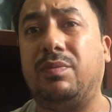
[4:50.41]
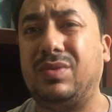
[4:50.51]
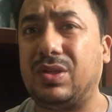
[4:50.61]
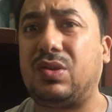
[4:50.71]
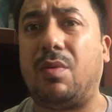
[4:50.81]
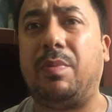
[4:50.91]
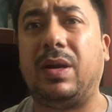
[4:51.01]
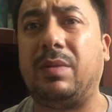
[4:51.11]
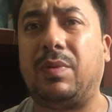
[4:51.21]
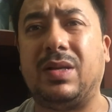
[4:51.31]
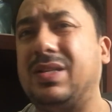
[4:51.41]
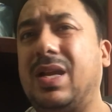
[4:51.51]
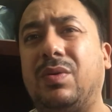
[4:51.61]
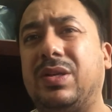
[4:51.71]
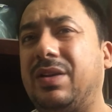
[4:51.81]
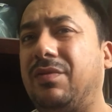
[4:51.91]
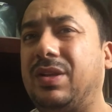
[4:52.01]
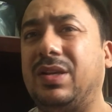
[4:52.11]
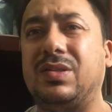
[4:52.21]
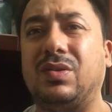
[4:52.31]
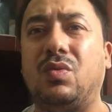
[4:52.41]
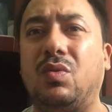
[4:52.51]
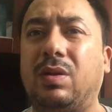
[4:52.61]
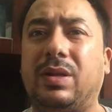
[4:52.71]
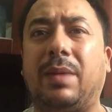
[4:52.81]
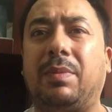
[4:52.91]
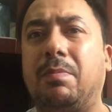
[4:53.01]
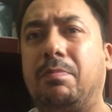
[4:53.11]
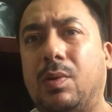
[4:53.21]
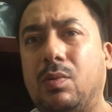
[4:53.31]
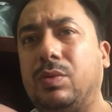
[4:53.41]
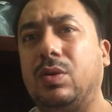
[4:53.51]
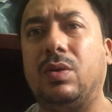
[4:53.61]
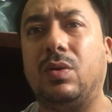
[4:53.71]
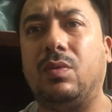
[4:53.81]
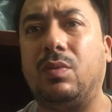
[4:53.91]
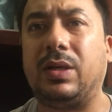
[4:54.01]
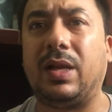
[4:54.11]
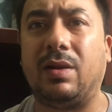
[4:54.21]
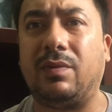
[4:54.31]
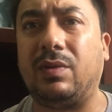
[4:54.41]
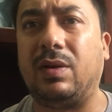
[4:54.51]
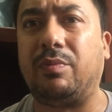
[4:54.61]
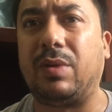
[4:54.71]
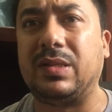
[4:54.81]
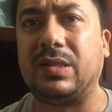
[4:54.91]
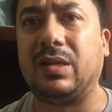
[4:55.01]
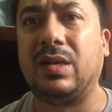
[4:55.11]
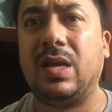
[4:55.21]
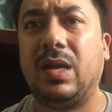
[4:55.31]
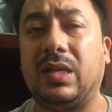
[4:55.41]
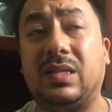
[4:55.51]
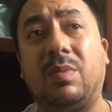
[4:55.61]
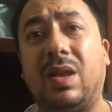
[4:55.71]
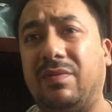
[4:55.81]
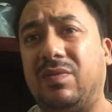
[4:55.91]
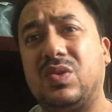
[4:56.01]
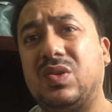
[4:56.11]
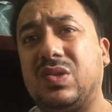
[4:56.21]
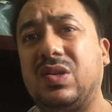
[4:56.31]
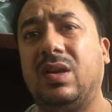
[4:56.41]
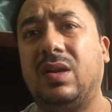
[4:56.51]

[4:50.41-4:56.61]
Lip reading: Just compare the prices. Nowadays everything is on Google, tap and boom, you'll know what kind of pricing, except live fishes.